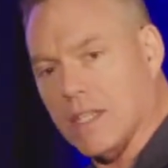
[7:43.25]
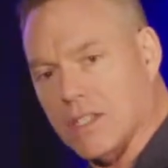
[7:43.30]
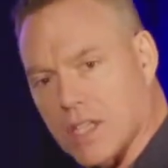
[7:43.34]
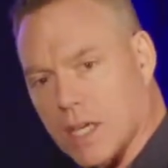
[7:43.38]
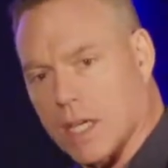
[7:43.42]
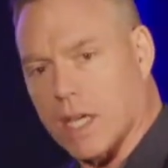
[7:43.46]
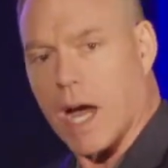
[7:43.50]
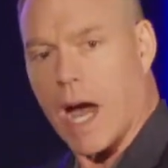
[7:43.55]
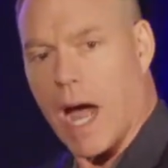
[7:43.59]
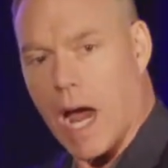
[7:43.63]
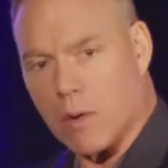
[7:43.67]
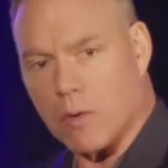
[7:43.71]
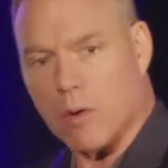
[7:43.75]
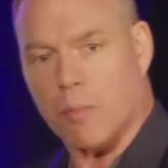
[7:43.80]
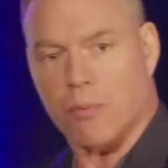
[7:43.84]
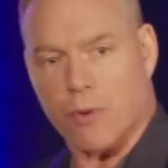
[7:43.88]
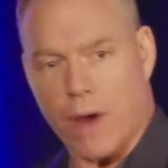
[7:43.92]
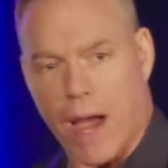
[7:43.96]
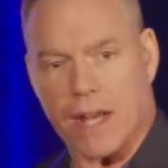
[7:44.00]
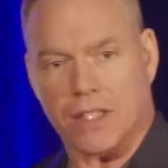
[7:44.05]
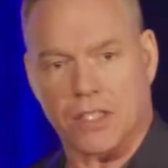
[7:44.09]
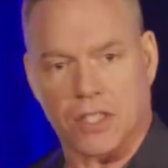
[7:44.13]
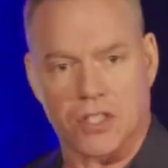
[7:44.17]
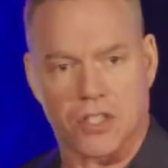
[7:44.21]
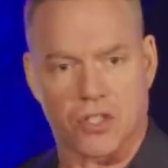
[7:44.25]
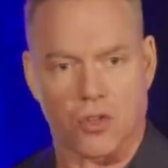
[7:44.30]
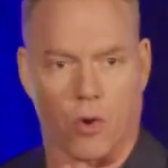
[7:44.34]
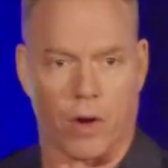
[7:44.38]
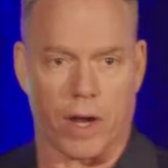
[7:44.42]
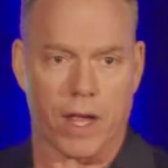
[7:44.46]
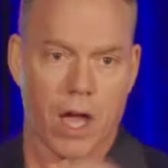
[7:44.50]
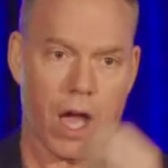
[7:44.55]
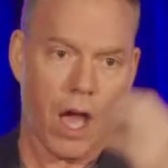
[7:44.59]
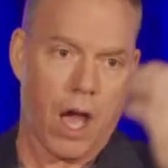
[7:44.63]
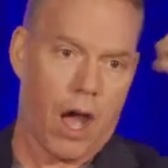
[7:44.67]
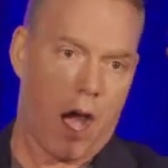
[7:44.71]
is the chiropractic
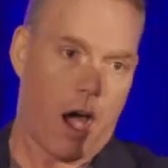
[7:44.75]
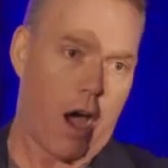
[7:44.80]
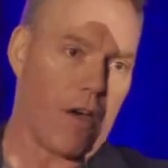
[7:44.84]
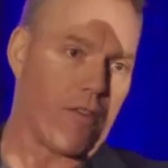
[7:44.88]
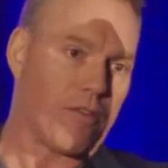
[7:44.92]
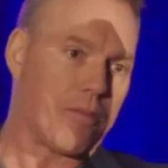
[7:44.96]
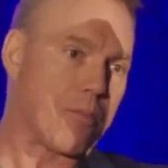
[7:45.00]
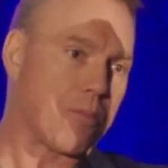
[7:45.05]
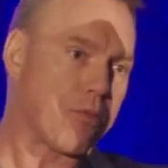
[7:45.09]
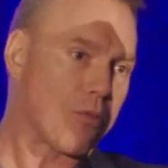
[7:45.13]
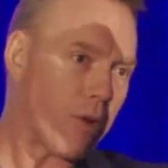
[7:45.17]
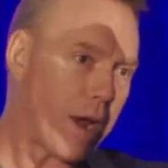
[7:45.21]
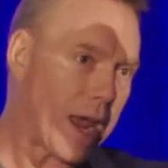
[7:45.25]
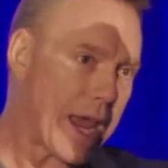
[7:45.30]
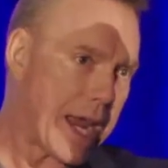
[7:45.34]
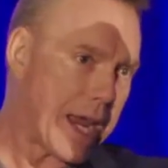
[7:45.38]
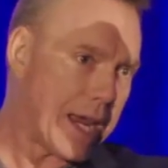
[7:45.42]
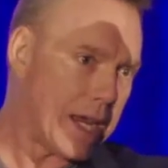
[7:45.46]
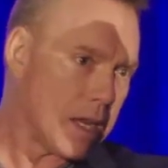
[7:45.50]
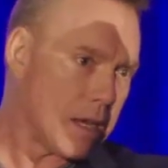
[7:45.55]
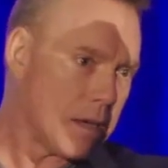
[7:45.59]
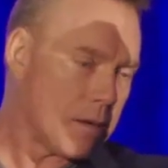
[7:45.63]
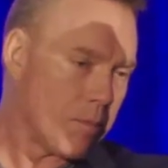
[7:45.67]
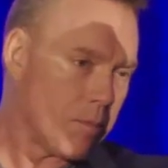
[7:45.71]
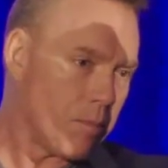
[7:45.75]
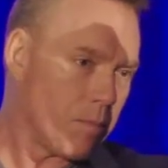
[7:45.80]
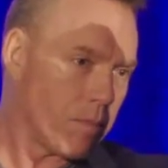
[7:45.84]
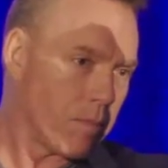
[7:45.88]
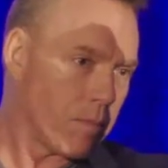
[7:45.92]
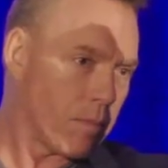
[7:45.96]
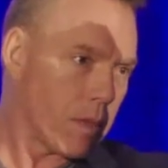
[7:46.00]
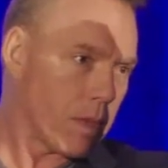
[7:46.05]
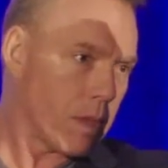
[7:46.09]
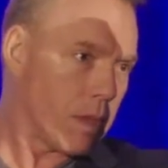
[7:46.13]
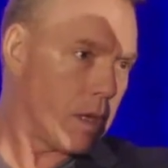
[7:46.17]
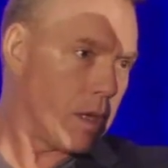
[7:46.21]
story of brain,
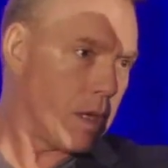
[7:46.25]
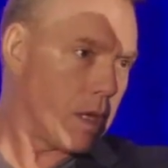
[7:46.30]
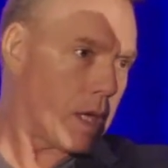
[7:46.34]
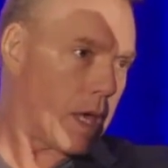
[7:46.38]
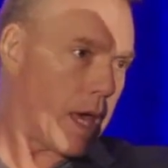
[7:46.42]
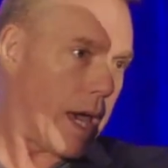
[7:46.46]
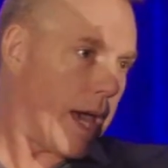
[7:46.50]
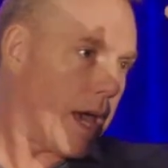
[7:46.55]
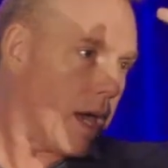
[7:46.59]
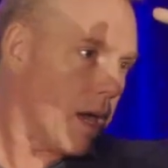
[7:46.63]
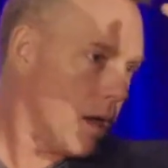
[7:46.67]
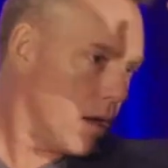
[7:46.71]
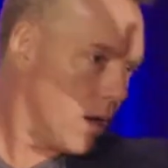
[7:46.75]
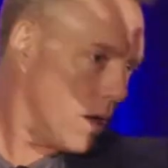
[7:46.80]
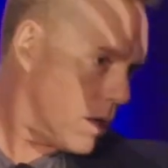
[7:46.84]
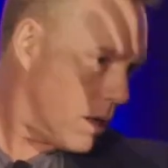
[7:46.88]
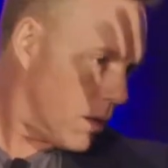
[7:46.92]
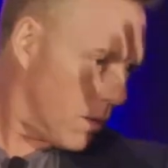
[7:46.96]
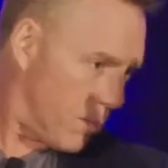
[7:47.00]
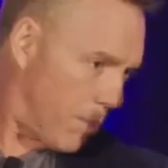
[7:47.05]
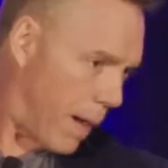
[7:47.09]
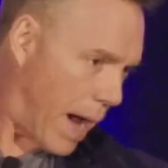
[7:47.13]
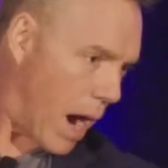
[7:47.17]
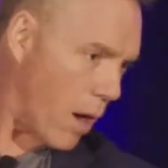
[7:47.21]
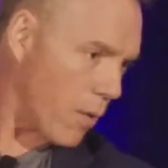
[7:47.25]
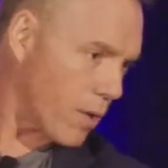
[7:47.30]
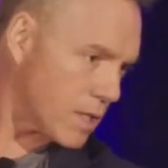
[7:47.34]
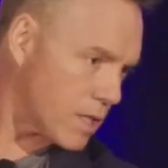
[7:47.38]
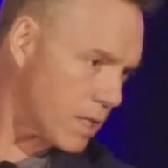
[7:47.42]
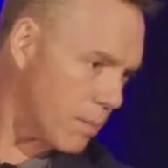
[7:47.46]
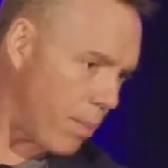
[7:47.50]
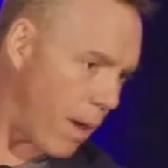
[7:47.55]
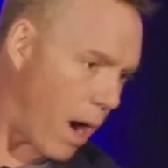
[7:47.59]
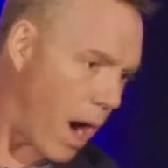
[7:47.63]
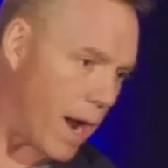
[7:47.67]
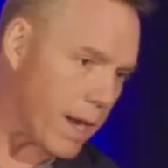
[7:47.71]
okay, power
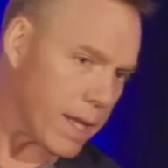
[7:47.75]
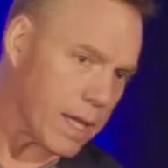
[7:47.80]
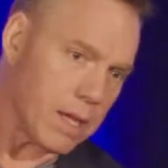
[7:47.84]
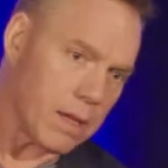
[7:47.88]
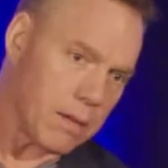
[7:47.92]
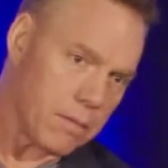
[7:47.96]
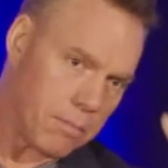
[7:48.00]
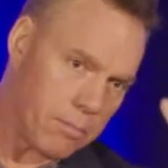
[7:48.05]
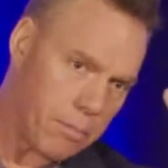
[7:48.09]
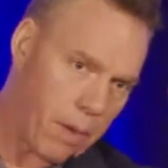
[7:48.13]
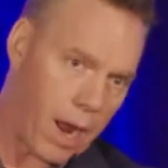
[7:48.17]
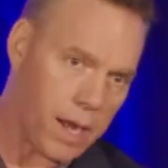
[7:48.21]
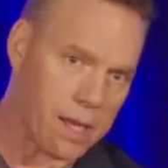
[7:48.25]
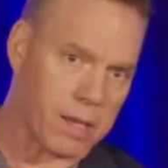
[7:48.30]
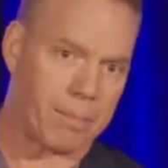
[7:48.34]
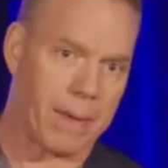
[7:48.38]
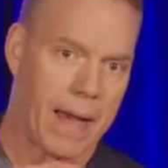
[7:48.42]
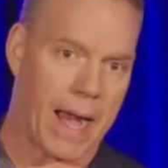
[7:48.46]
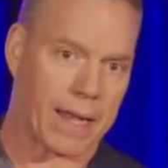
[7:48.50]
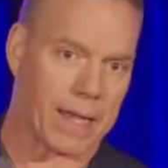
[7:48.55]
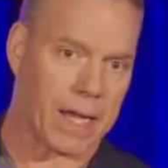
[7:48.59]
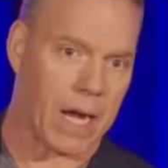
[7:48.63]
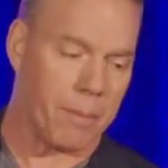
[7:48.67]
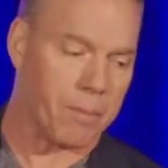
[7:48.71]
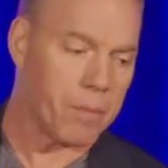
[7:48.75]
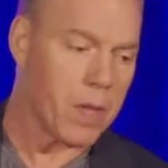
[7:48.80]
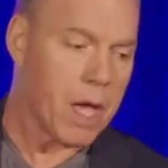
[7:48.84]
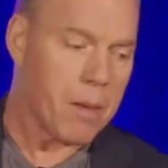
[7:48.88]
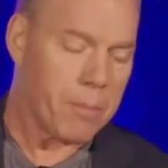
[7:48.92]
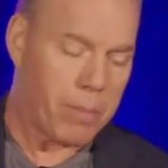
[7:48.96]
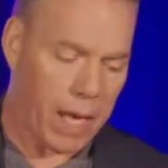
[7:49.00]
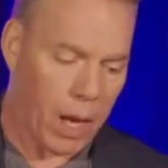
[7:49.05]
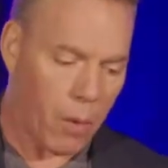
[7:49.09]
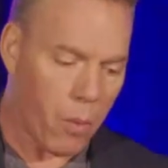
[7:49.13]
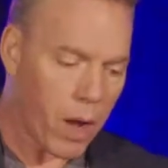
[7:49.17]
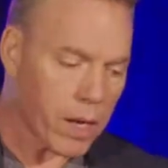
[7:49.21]
to body, body back up.
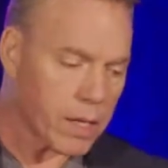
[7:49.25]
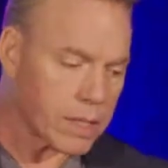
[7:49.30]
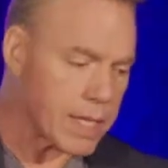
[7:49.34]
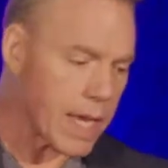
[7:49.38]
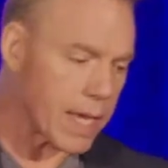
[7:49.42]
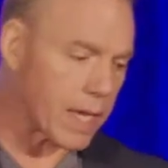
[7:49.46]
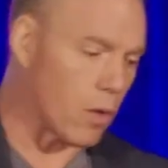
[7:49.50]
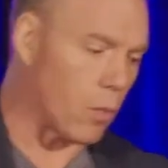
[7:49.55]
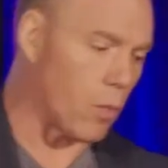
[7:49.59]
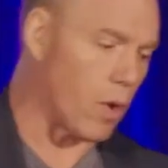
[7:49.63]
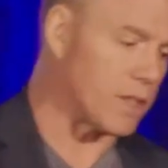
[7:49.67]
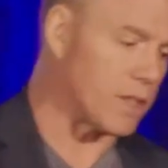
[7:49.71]
But I want to take